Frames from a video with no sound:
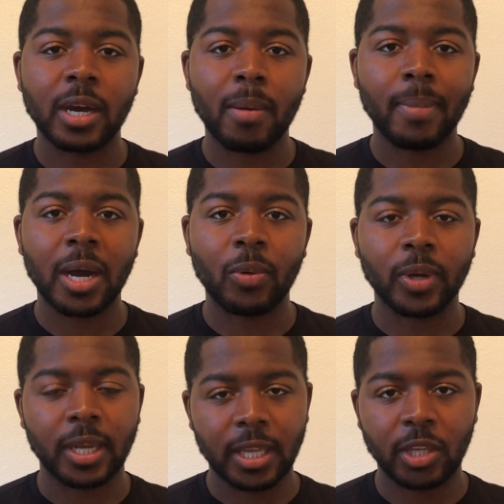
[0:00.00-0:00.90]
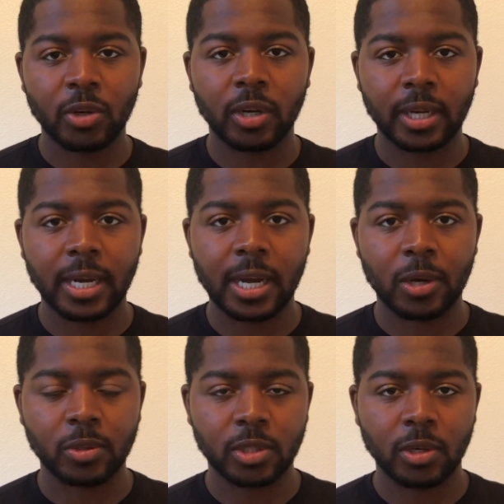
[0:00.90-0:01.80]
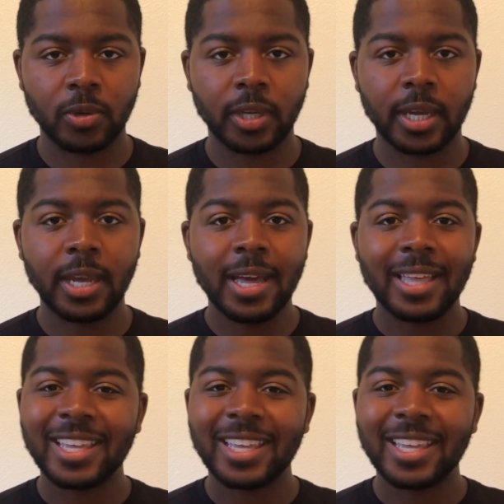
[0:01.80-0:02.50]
amount in your accounts, okay?